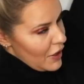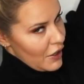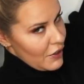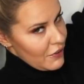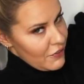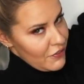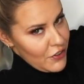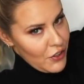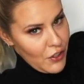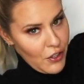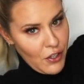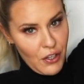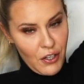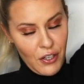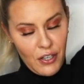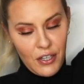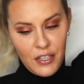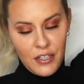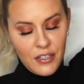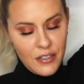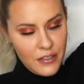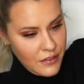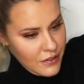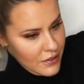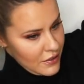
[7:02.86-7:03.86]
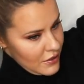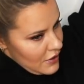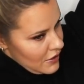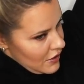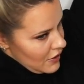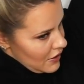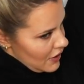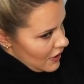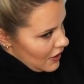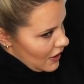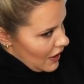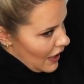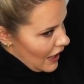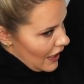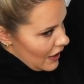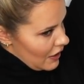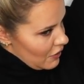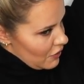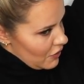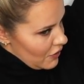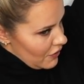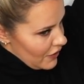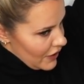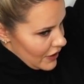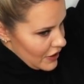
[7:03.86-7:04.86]
of your, I
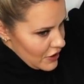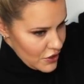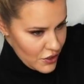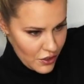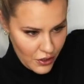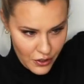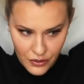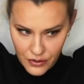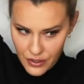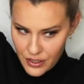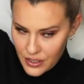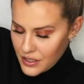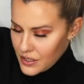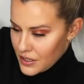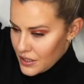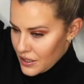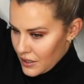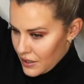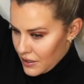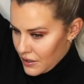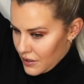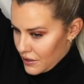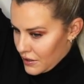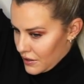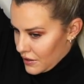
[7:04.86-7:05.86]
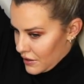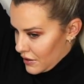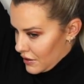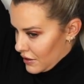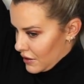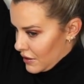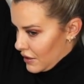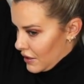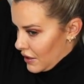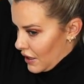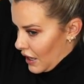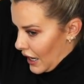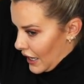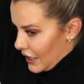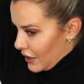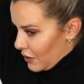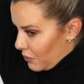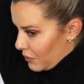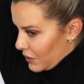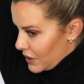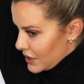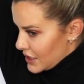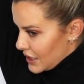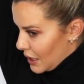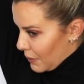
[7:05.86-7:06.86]
don't know if I can show you this. I don't
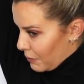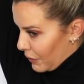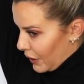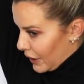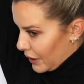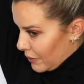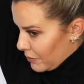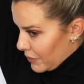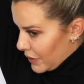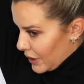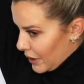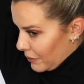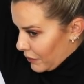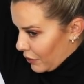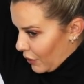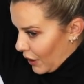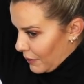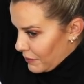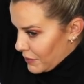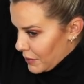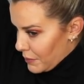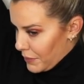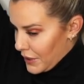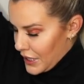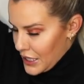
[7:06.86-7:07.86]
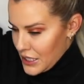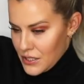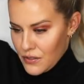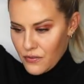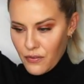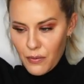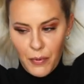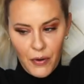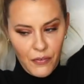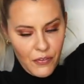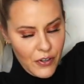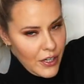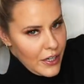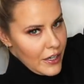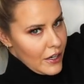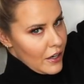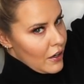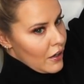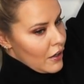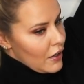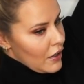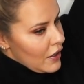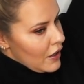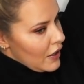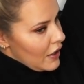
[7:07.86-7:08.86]
wanna separate them, but I've grabbed a piece from over
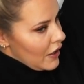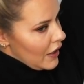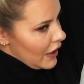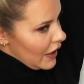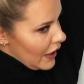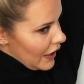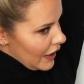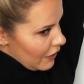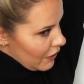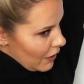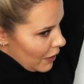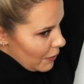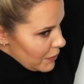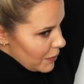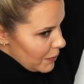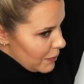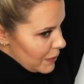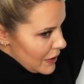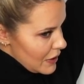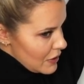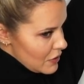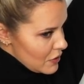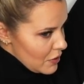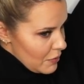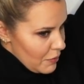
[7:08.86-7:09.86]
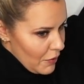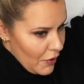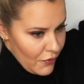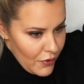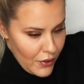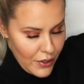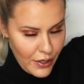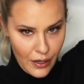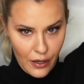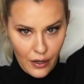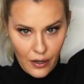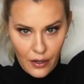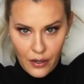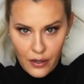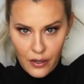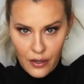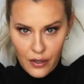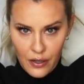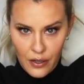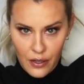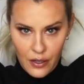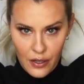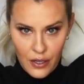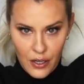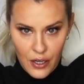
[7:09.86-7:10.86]
here and I grabbed a piece from over here.
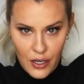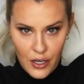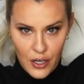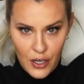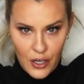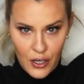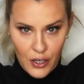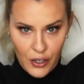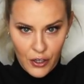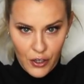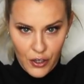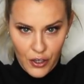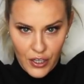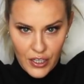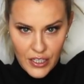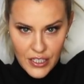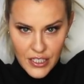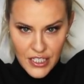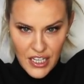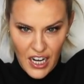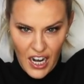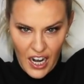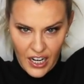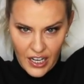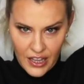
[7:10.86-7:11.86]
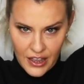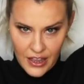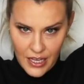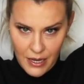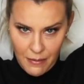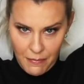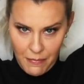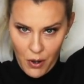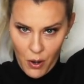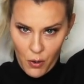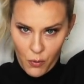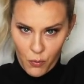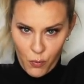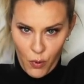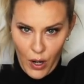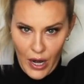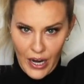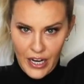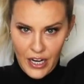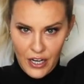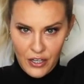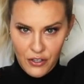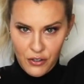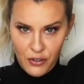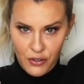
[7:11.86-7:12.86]
You're gonna tuck them
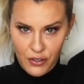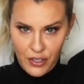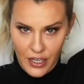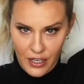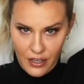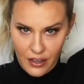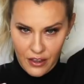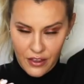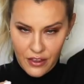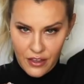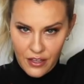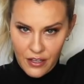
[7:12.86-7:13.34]
right underneath